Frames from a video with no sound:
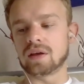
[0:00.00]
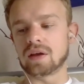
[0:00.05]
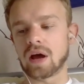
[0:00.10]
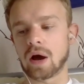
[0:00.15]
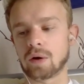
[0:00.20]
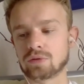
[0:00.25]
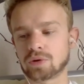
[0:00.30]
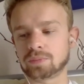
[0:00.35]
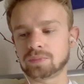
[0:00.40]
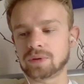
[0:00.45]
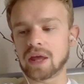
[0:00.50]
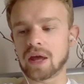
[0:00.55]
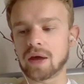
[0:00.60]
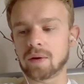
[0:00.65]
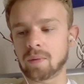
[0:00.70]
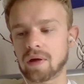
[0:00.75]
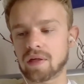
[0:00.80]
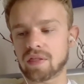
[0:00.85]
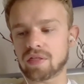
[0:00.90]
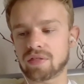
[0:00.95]
was up there
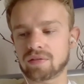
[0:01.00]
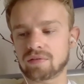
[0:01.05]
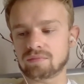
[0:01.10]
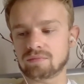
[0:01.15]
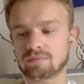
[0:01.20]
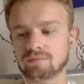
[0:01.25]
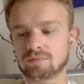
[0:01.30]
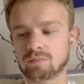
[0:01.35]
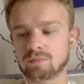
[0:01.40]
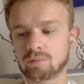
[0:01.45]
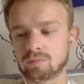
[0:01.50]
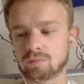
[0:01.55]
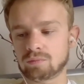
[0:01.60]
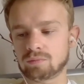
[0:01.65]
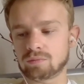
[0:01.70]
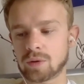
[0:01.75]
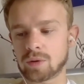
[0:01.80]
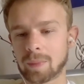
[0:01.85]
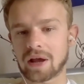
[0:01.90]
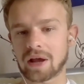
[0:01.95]
with
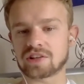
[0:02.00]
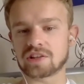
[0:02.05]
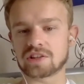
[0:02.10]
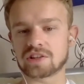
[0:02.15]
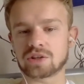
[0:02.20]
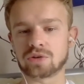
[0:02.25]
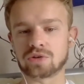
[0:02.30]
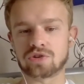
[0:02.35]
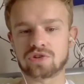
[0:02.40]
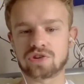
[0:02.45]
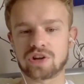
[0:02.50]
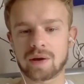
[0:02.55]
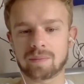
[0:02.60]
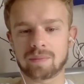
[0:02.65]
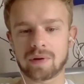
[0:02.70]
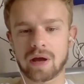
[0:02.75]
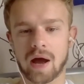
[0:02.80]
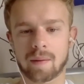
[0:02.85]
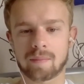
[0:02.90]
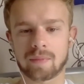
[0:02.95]
the best of the country
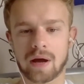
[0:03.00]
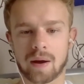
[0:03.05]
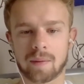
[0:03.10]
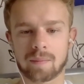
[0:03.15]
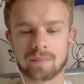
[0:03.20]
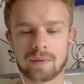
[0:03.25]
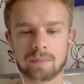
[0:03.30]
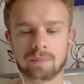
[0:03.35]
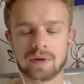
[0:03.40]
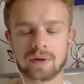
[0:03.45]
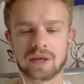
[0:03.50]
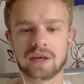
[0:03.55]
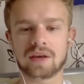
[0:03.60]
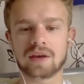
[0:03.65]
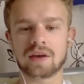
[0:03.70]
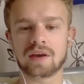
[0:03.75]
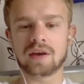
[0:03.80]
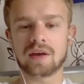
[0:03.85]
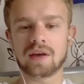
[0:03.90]
at my peak,